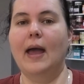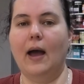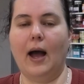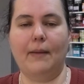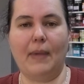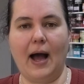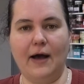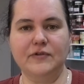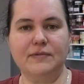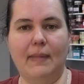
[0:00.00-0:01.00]

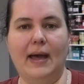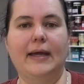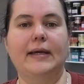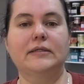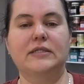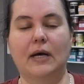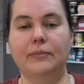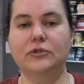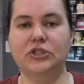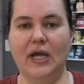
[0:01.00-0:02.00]
after May,
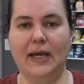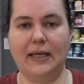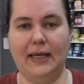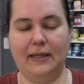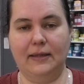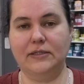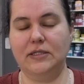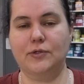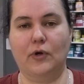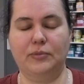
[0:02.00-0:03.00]
double check in the
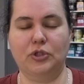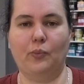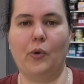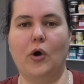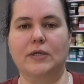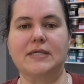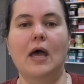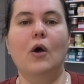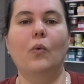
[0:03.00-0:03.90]
description box